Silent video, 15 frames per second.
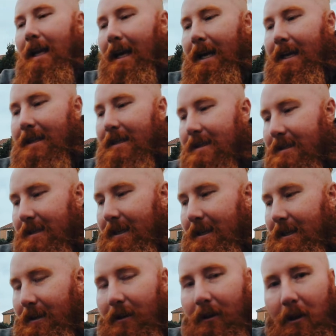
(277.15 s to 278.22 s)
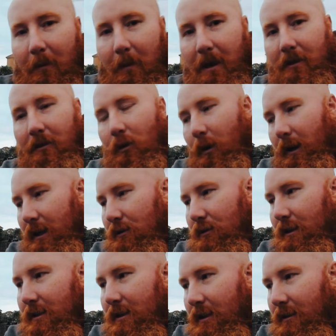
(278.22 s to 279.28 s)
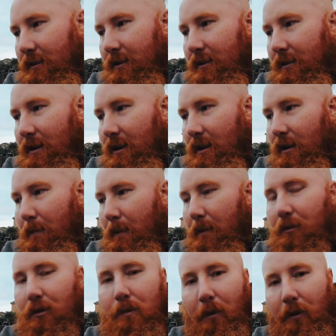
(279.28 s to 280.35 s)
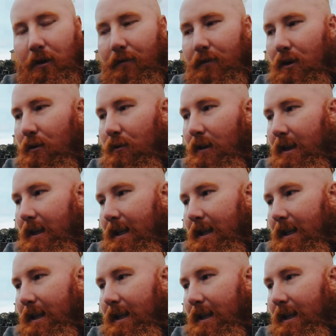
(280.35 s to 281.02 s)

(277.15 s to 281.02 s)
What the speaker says: and I think it'd be quite interesting to see other people's point of view,